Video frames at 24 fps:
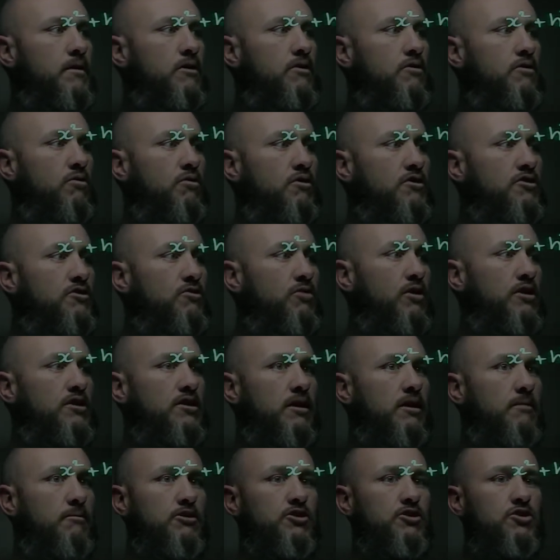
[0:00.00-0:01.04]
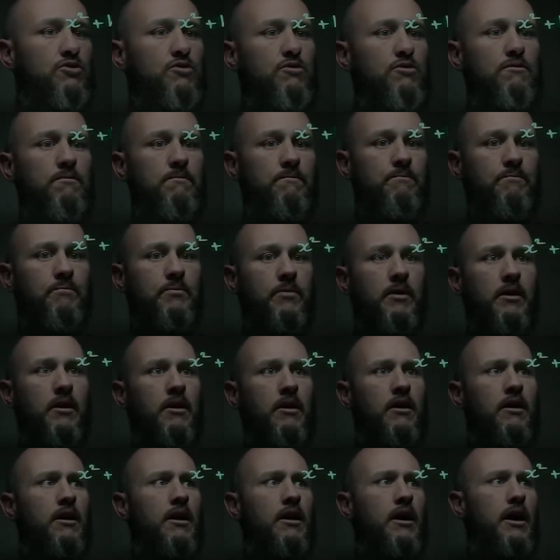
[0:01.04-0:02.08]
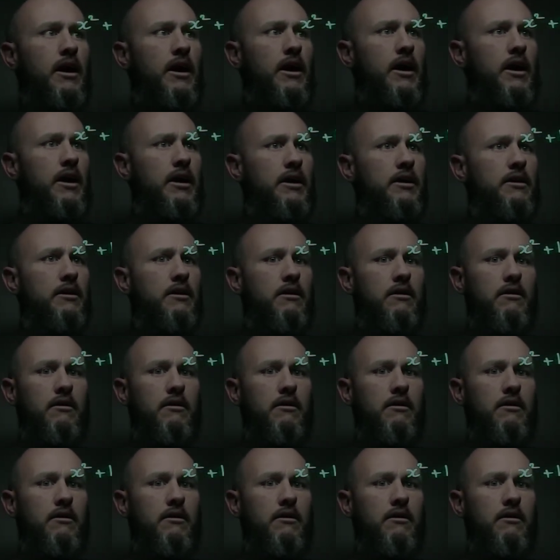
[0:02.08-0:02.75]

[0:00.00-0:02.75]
call this equation number 2, and